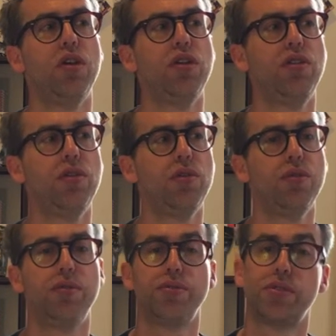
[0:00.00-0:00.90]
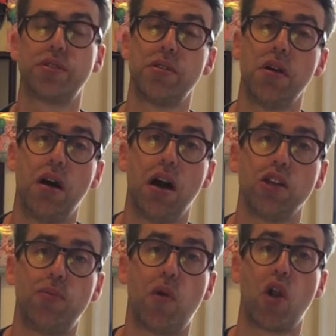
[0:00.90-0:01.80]
use a
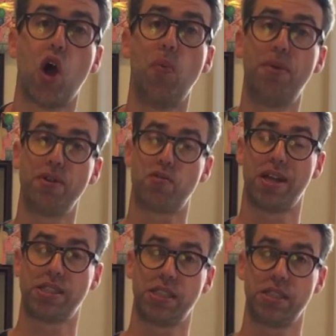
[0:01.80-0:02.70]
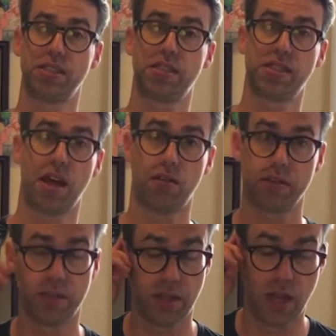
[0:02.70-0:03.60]
little more open resonant
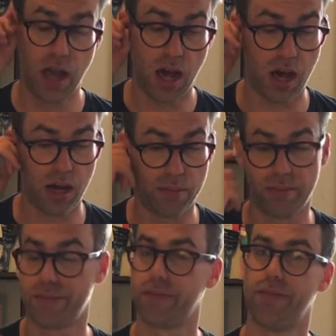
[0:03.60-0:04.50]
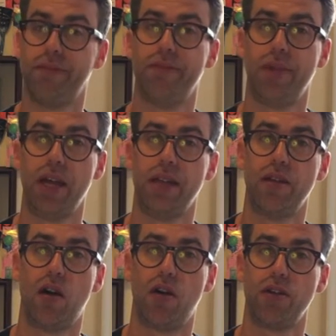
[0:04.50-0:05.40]
sound, and
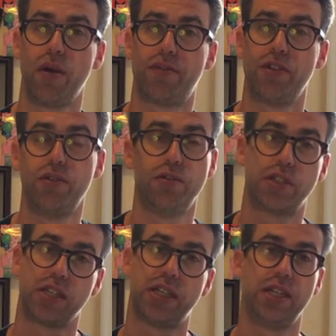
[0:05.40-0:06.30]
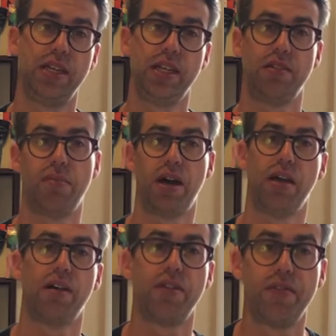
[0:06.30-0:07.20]
all you have to do is look at any of my
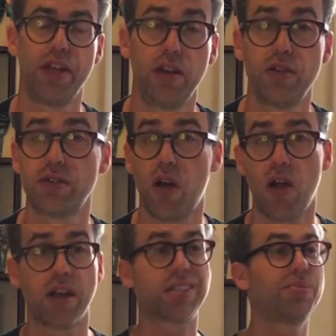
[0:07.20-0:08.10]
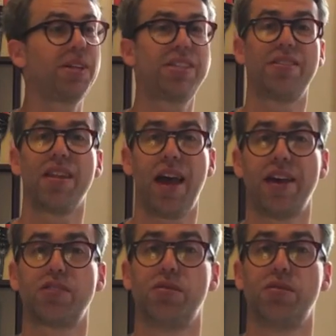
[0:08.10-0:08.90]
other videos, or especially the last